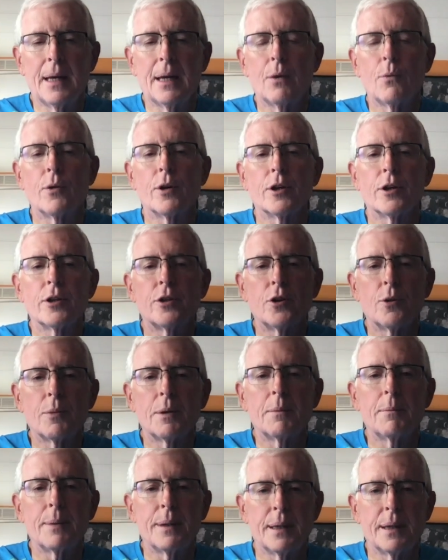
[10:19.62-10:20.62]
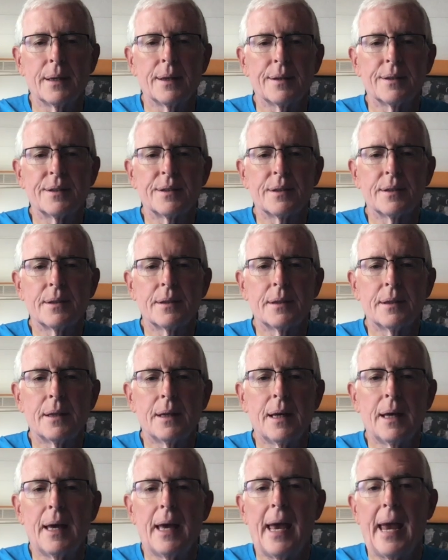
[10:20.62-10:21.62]
We're human beings.
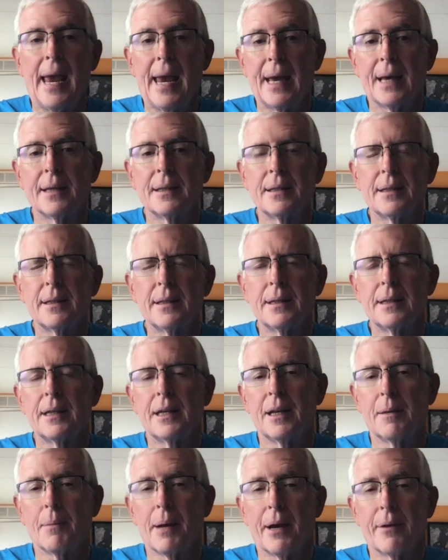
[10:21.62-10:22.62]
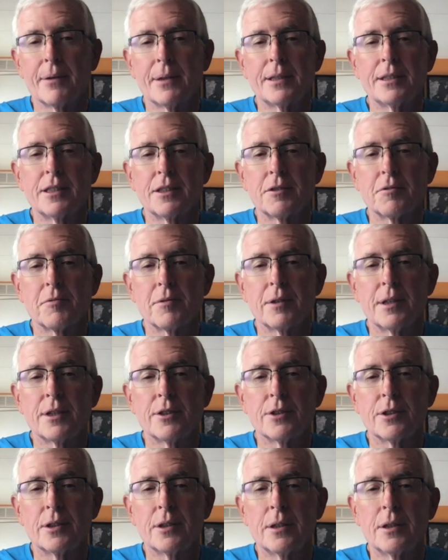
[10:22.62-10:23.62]
And in my religious
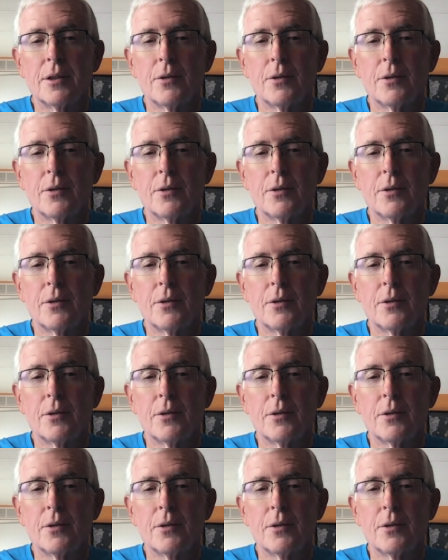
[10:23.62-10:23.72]
tradition,